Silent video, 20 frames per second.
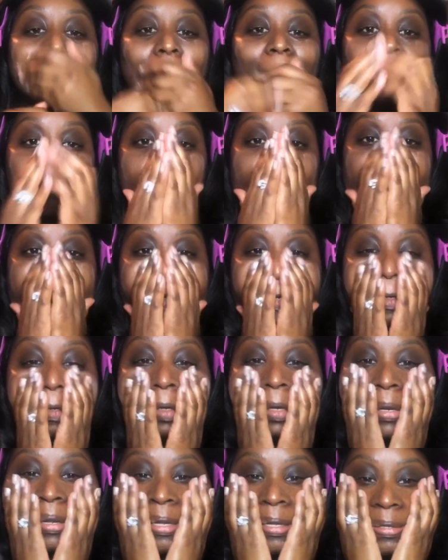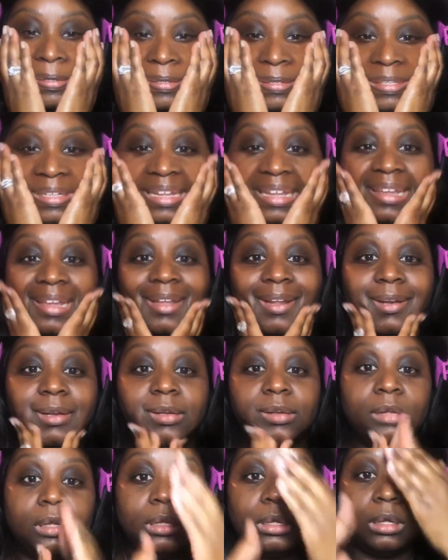or your client's skin
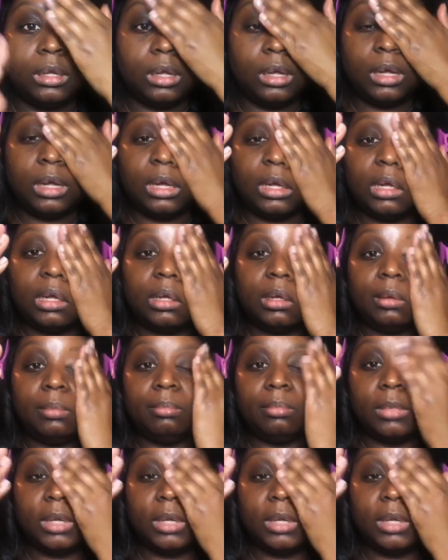a